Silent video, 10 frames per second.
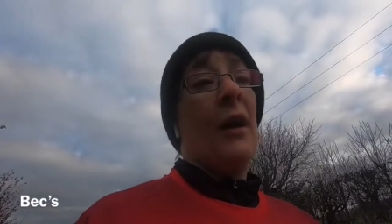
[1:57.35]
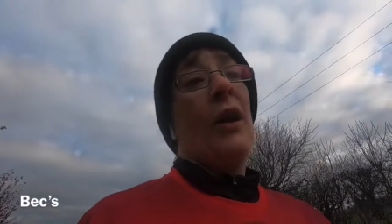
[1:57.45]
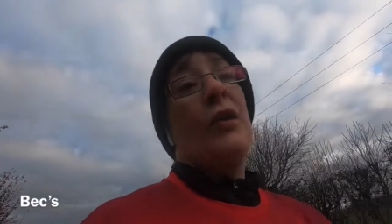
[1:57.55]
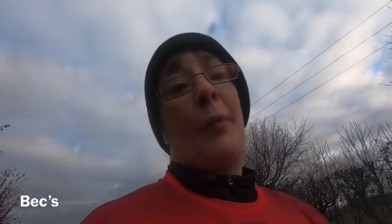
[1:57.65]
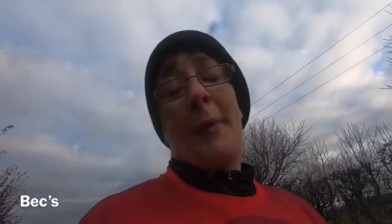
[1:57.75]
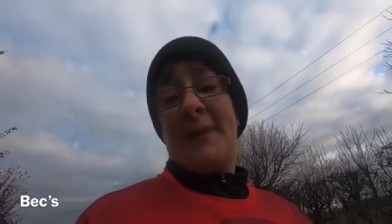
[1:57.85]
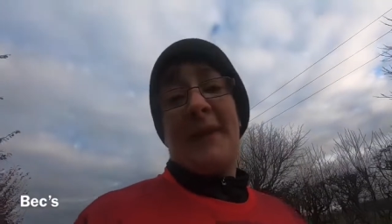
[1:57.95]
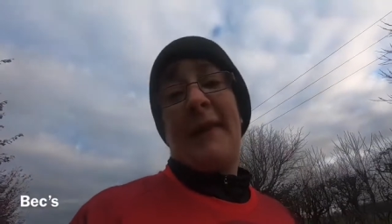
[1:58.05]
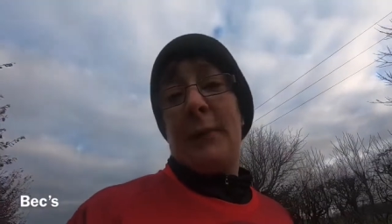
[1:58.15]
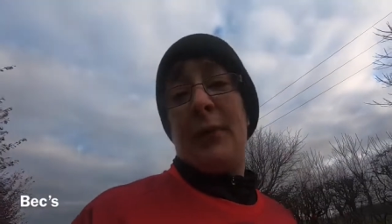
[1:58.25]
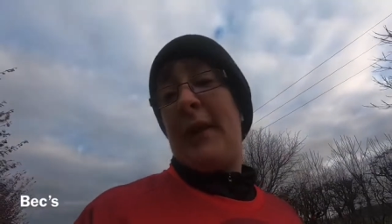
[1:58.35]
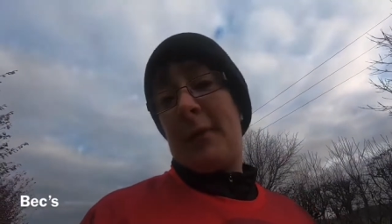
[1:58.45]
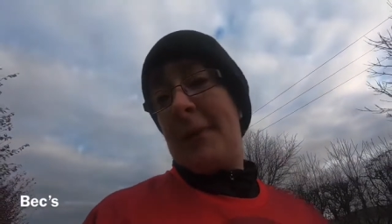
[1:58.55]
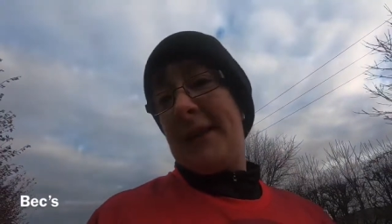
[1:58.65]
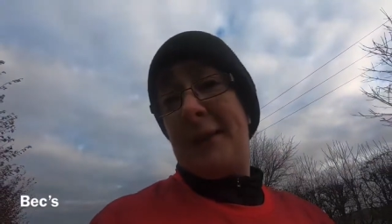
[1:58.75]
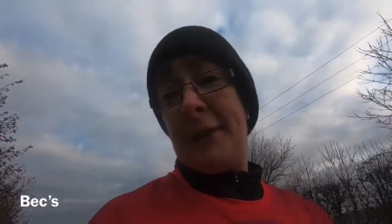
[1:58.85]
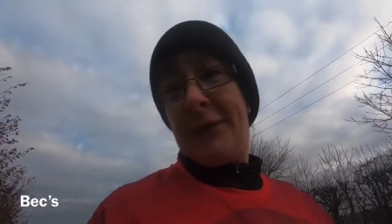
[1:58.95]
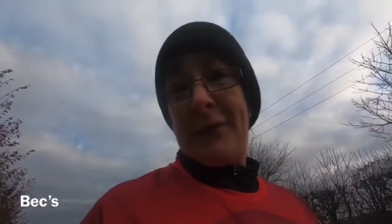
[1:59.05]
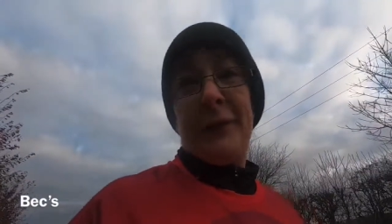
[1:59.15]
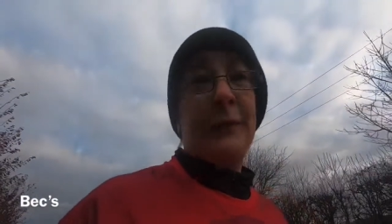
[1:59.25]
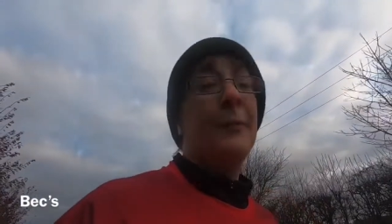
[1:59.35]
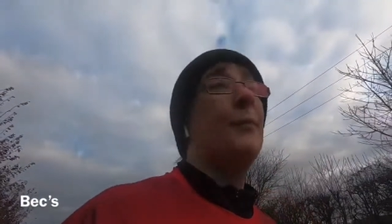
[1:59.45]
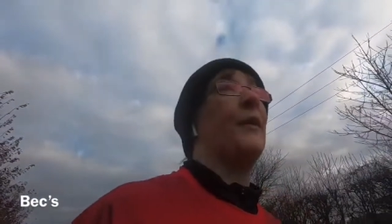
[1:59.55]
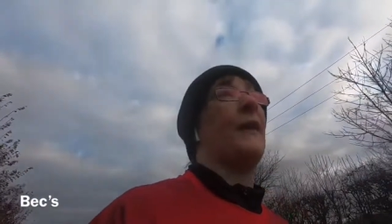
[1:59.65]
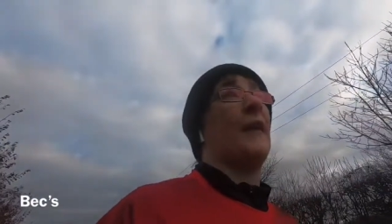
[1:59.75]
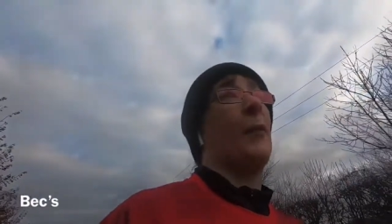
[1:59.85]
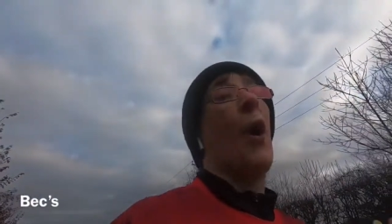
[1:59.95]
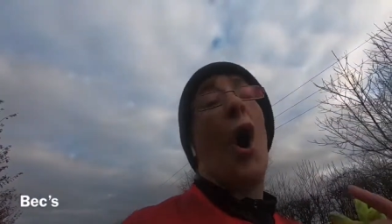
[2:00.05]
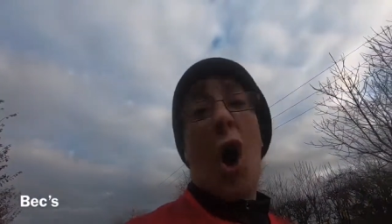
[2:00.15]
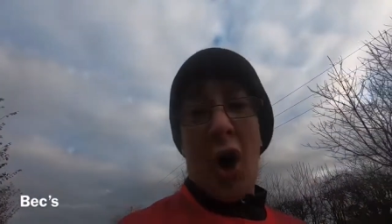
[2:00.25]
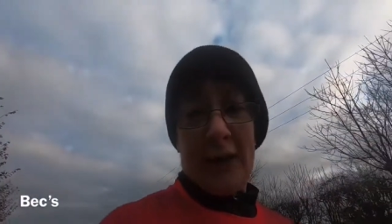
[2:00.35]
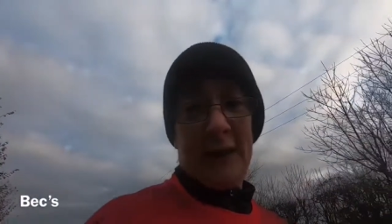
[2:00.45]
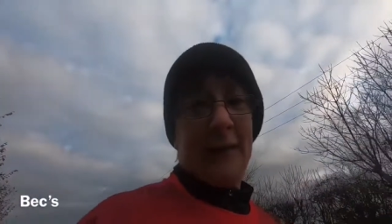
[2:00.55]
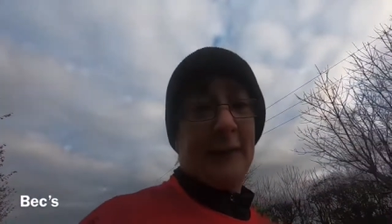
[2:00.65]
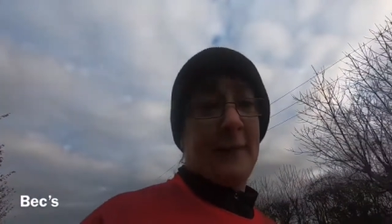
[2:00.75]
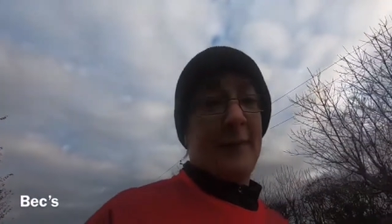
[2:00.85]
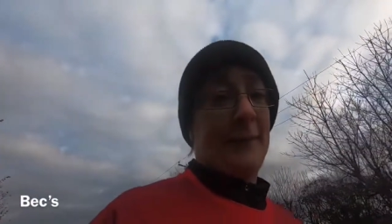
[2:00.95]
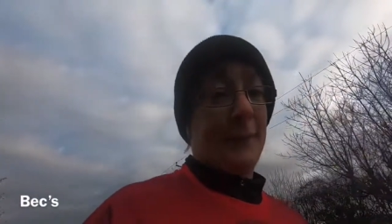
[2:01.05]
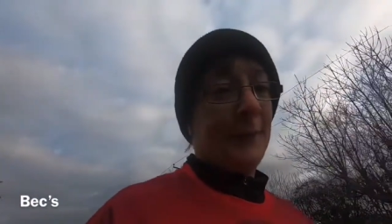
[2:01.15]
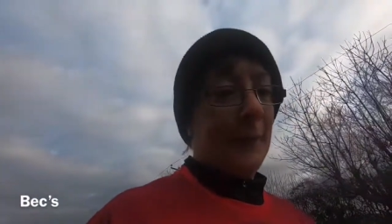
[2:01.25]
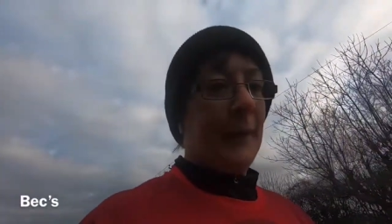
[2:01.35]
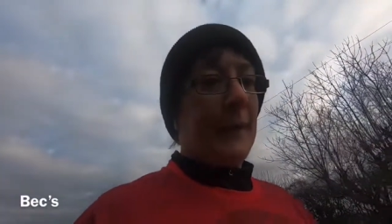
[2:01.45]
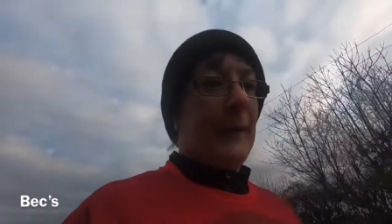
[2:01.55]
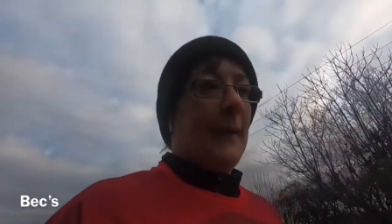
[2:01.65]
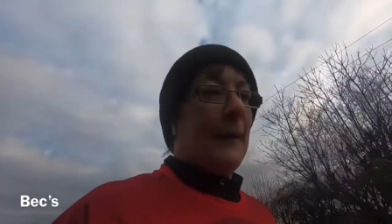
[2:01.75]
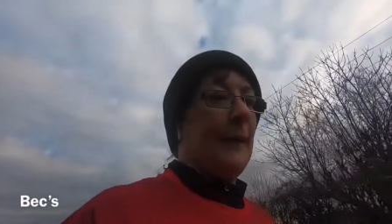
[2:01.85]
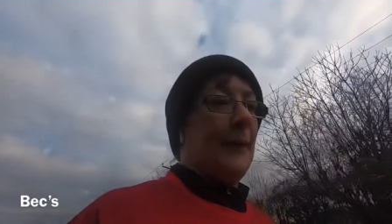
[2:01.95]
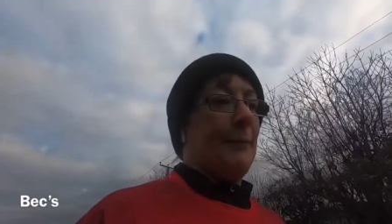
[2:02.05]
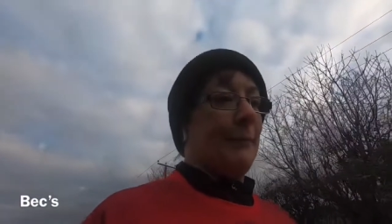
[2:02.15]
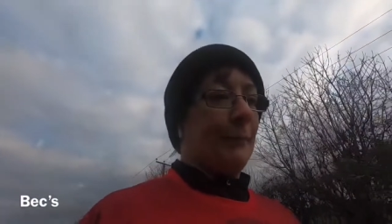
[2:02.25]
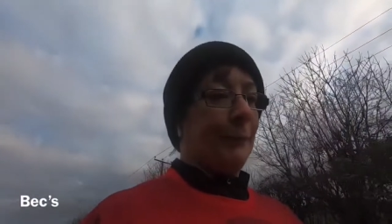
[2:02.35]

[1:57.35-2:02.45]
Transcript: You're probably saying, well, that's a bit too soon, but that's what I like to do. Um,